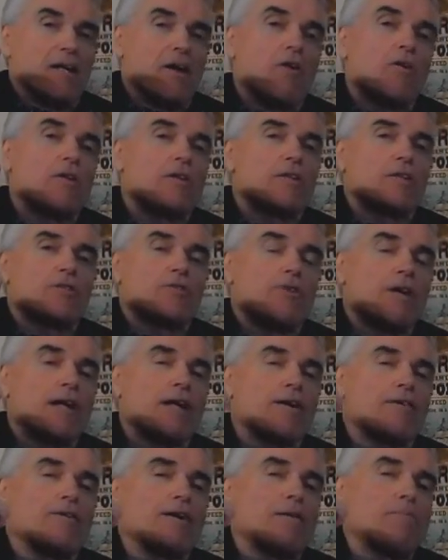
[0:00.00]
loaded the
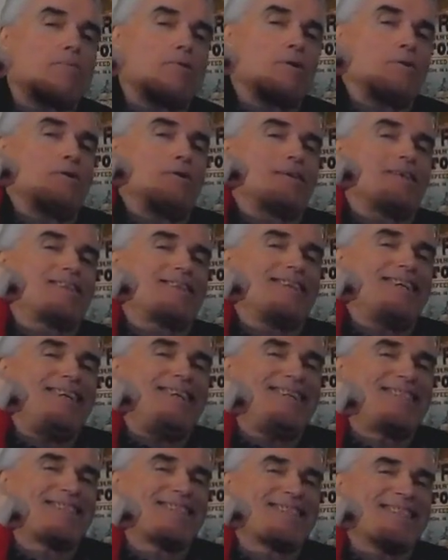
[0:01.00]
trailer up with
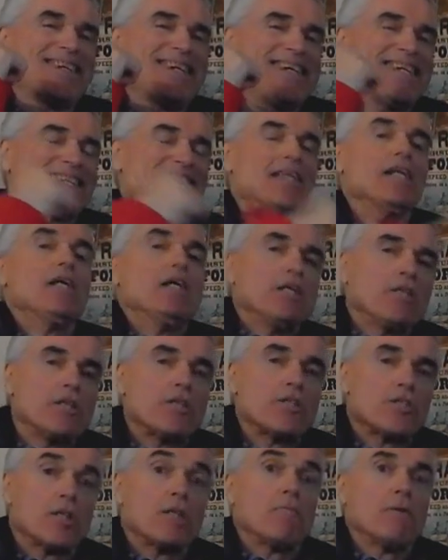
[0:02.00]
these things to
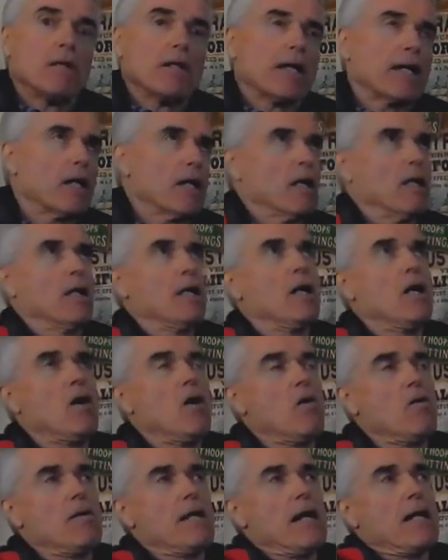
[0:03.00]
simulate a load.